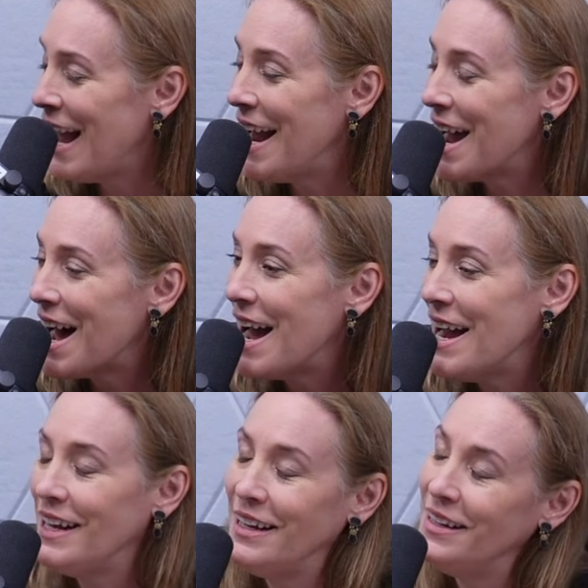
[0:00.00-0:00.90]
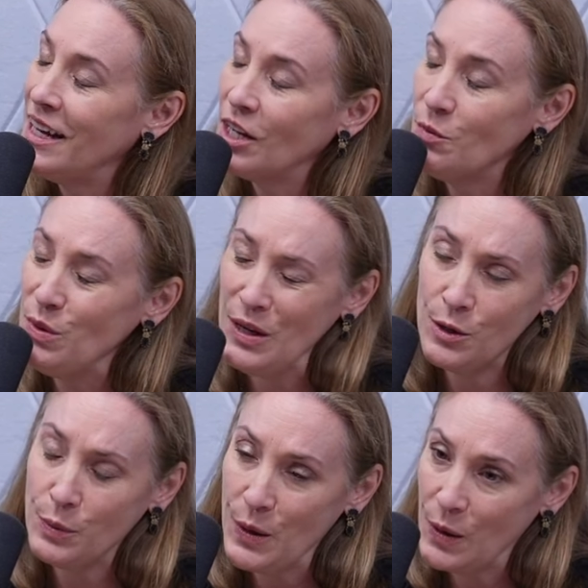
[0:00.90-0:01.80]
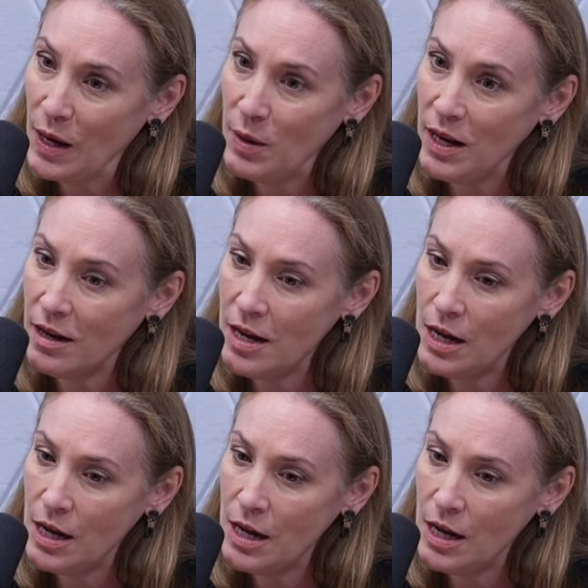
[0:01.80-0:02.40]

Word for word: AI and, and computer programming.